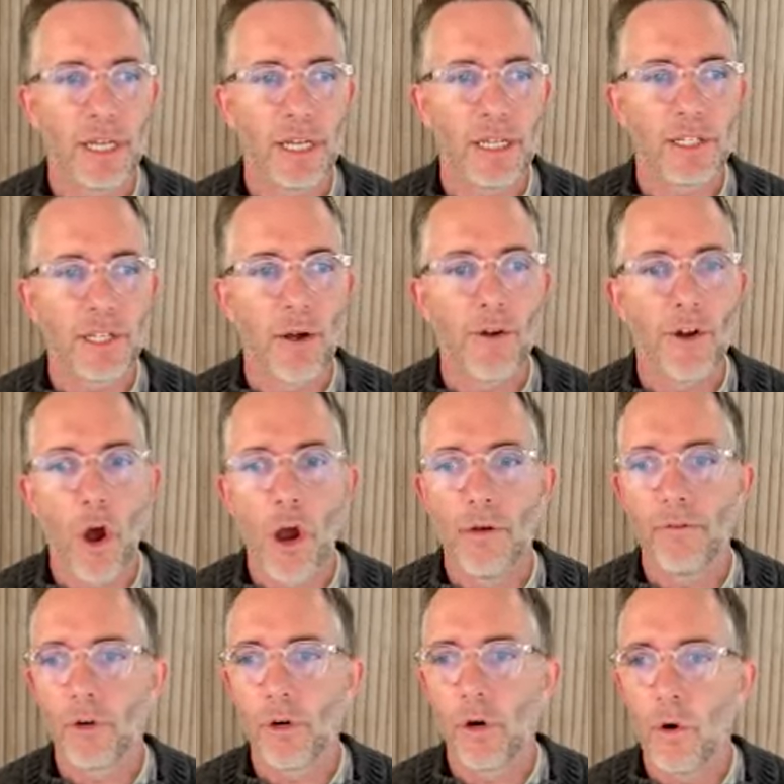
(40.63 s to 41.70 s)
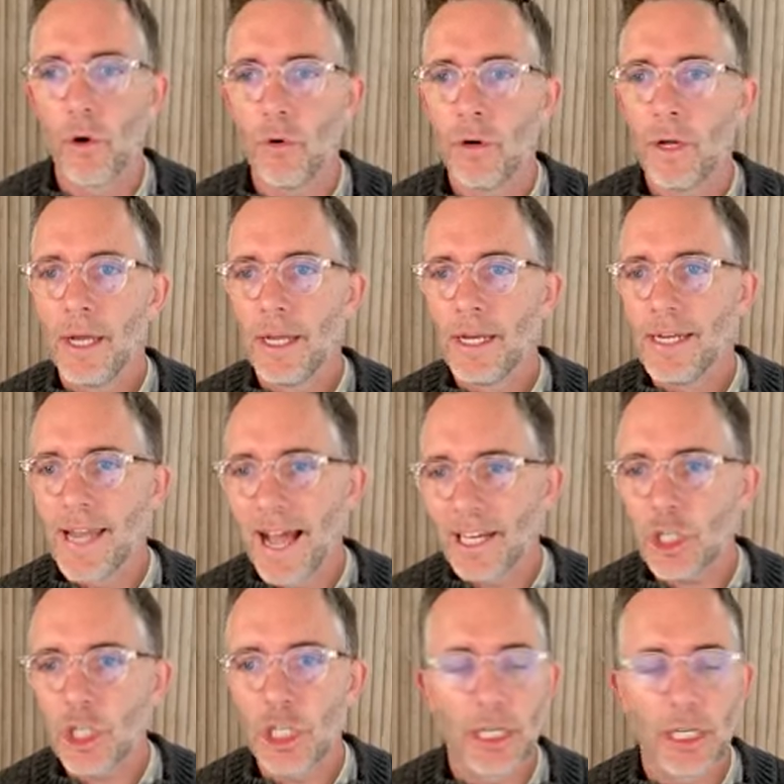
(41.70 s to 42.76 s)
Uh, so, an overall
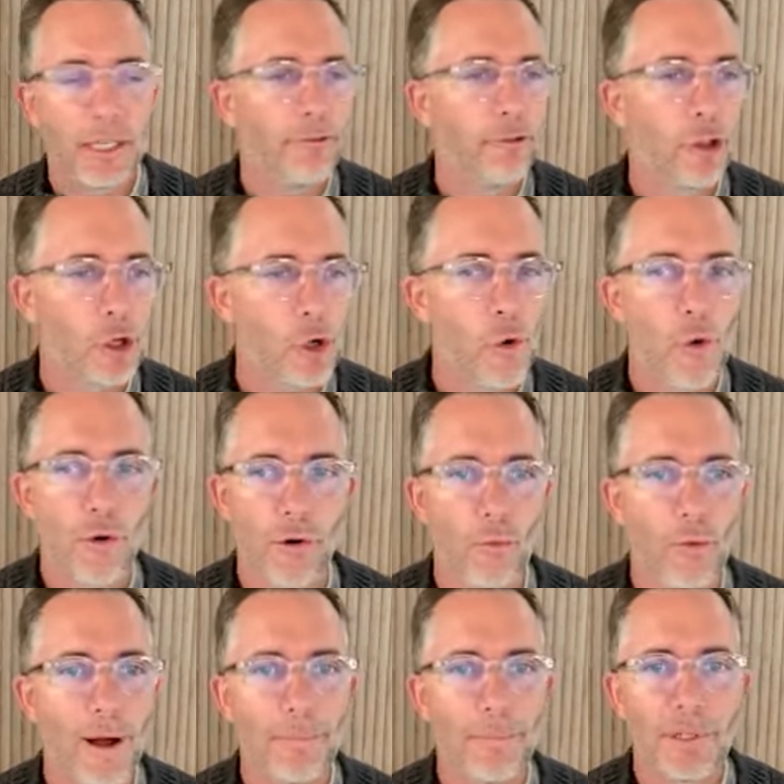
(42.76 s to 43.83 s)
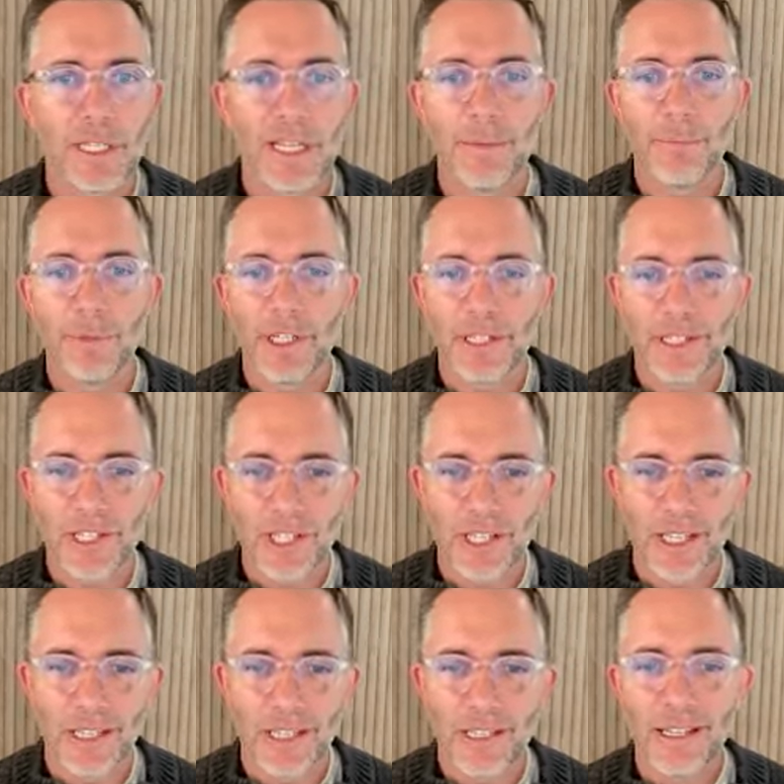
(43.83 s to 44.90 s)
nationally for the quarter at 1%, but you can
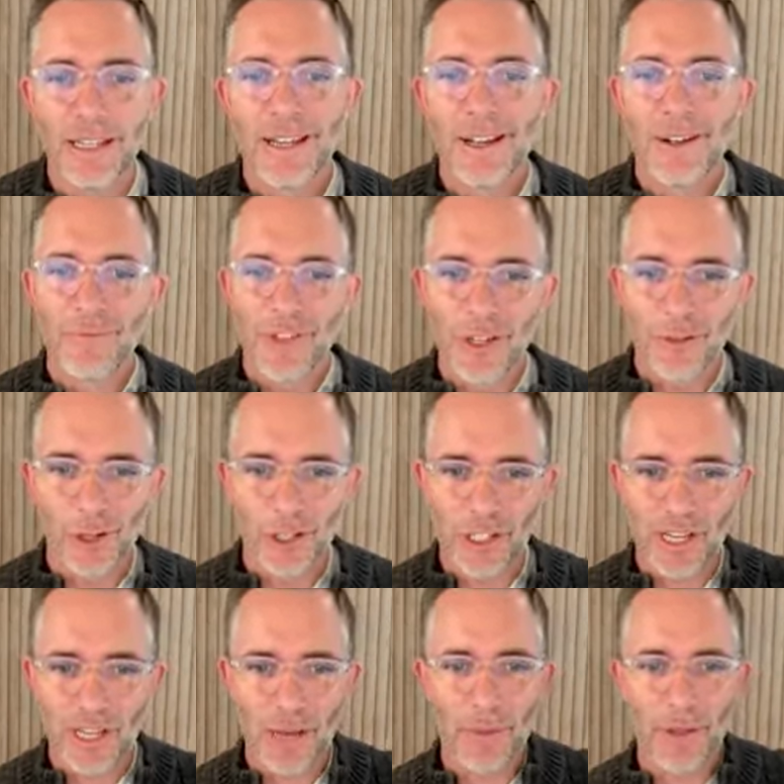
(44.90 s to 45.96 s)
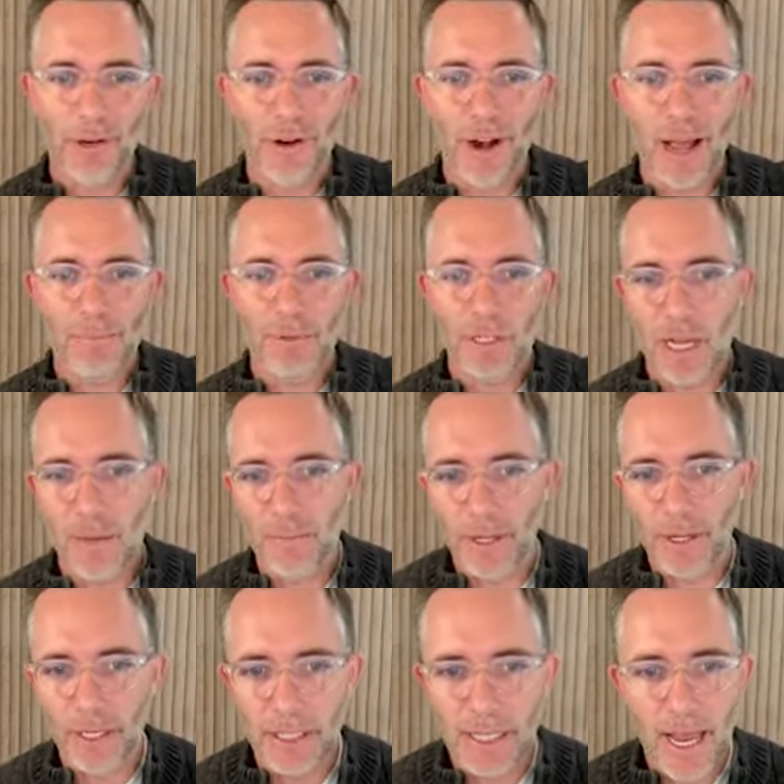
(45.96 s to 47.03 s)
see you've got some that are up, some
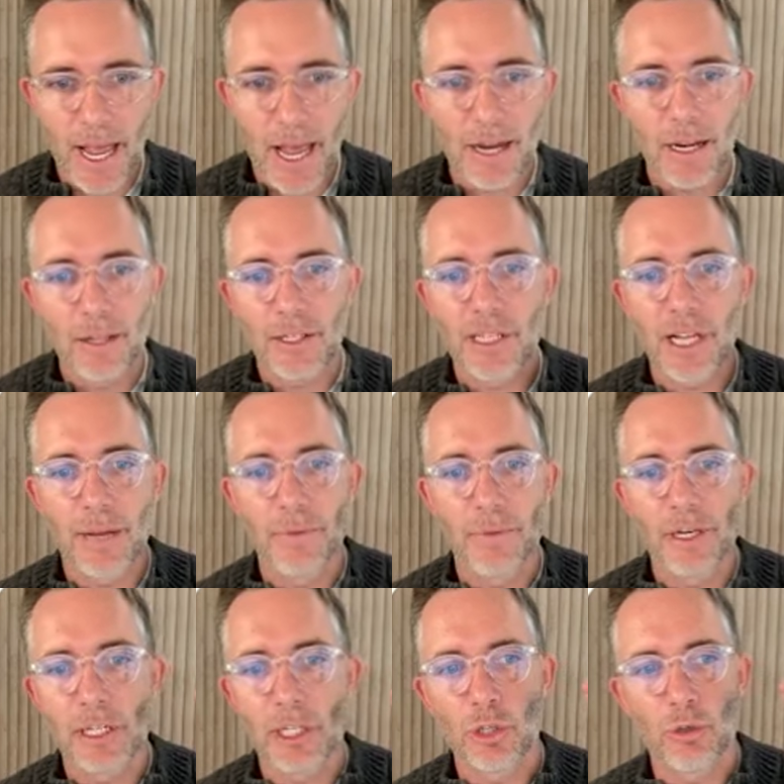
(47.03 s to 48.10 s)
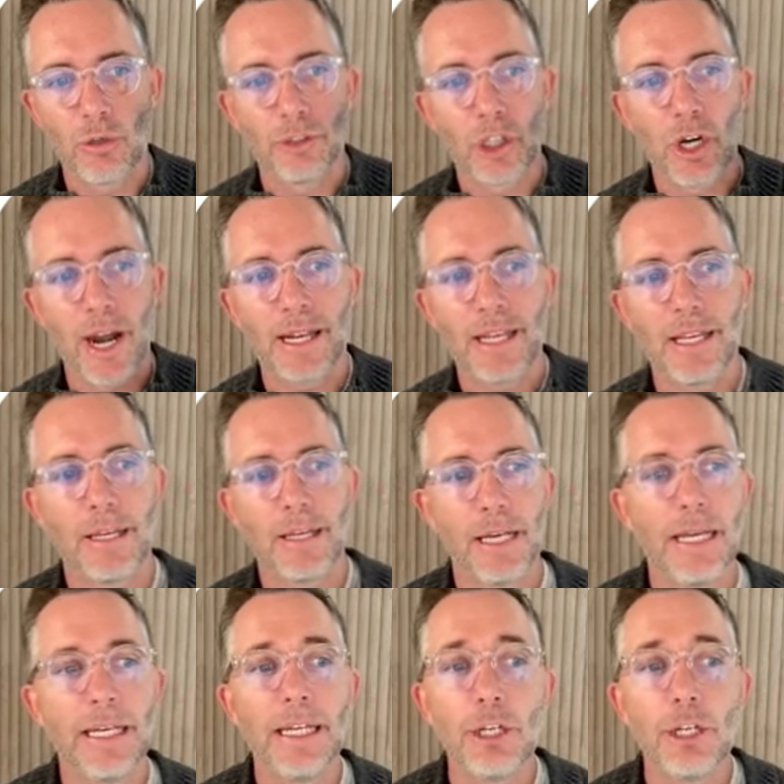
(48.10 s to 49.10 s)
that are down, and some that are sort of tracking.